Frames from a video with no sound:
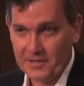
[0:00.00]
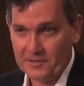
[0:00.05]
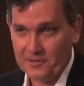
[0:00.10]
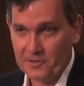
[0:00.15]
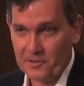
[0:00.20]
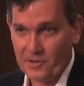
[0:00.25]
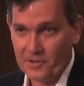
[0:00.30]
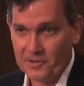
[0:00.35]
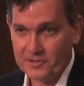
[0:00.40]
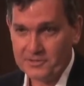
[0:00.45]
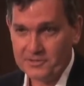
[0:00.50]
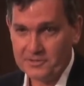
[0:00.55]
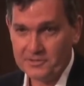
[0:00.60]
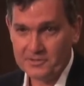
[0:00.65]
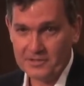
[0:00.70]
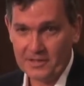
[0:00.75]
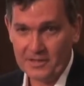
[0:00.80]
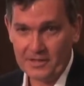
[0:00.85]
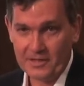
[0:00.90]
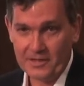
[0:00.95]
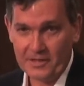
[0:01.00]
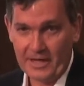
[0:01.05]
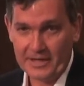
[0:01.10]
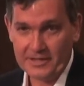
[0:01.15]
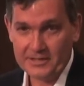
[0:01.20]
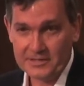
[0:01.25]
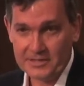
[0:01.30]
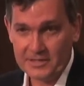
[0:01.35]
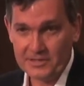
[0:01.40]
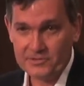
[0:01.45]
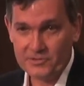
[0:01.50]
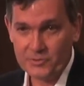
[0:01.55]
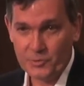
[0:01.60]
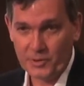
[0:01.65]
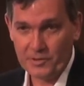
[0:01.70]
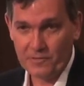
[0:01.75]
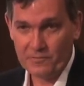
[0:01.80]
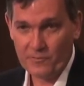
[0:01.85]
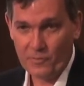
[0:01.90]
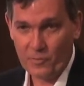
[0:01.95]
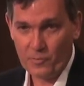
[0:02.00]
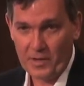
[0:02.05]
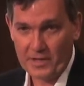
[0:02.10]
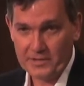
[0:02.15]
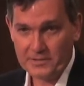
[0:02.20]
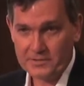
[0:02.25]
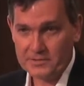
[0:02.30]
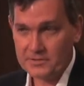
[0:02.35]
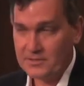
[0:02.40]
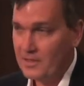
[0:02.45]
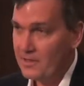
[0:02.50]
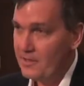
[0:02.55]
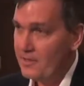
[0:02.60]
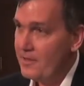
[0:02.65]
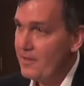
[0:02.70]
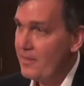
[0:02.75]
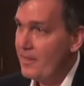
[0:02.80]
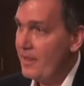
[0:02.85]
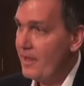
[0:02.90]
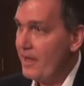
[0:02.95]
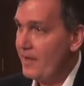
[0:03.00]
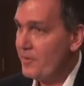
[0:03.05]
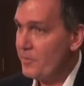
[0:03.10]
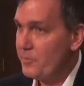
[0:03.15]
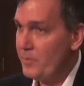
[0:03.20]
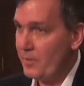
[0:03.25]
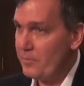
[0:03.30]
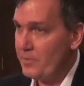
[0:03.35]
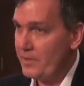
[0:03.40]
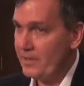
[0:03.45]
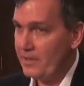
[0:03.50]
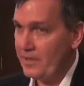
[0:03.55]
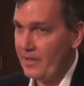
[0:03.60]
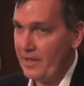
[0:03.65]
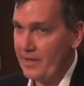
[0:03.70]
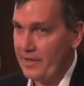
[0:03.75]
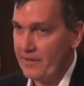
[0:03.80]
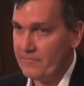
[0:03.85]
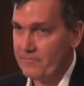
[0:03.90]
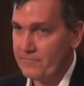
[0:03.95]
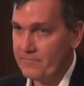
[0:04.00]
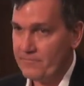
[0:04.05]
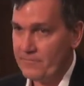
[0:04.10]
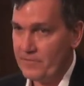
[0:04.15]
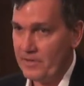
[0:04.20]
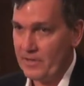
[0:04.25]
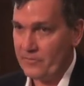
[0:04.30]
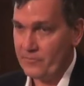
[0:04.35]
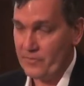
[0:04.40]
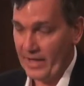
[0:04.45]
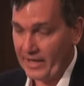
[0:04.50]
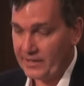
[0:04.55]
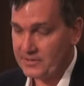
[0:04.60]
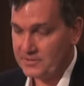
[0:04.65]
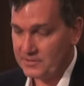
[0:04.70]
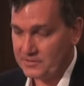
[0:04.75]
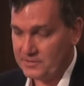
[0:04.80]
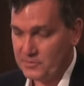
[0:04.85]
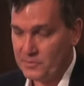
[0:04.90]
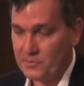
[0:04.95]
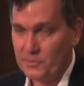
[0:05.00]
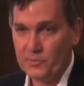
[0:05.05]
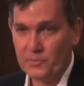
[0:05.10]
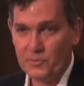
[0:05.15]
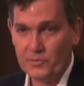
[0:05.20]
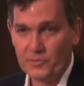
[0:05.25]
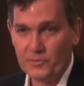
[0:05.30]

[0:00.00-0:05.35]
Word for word: uh, in the last uh, 18 to 24 months, how the public have uh, reacted to